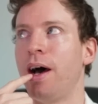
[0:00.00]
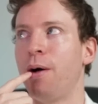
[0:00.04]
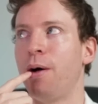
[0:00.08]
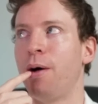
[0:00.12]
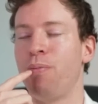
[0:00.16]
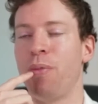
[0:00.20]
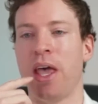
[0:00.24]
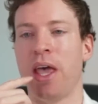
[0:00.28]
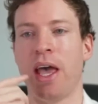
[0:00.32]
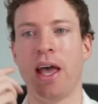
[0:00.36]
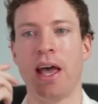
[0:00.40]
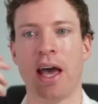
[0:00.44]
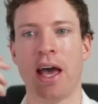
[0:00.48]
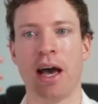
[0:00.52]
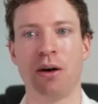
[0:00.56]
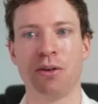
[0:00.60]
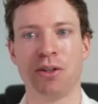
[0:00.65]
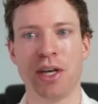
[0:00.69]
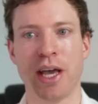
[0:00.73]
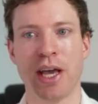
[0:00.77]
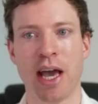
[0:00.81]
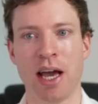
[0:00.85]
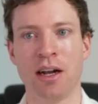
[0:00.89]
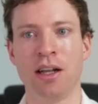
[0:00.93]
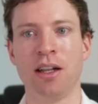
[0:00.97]
um, how
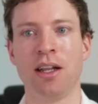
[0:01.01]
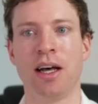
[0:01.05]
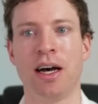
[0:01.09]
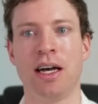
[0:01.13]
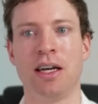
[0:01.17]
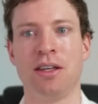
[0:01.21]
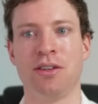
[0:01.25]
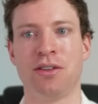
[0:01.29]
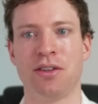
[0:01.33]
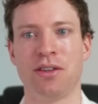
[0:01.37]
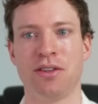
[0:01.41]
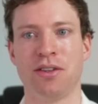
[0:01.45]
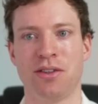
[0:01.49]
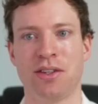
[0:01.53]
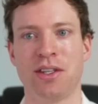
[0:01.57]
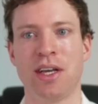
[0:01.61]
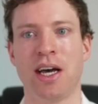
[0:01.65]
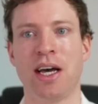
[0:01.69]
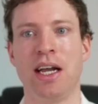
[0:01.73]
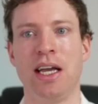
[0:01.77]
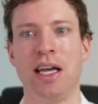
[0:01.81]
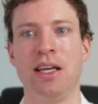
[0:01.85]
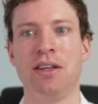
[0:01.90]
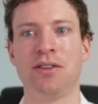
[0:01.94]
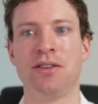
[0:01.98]
to analyze
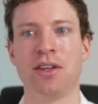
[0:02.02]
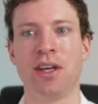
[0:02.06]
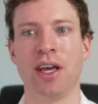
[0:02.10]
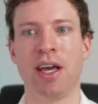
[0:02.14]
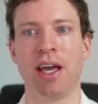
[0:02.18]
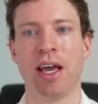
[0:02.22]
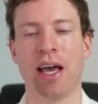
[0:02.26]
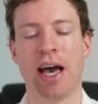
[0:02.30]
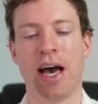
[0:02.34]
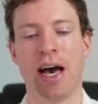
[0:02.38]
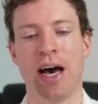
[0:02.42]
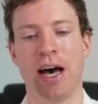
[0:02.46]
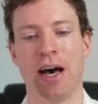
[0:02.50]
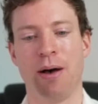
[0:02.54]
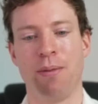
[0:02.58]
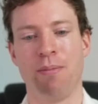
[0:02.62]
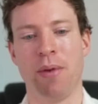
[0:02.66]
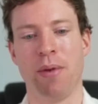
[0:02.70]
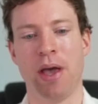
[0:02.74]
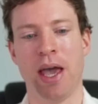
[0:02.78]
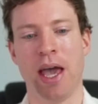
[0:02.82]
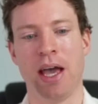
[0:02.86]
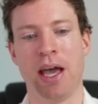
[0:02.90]
studies um,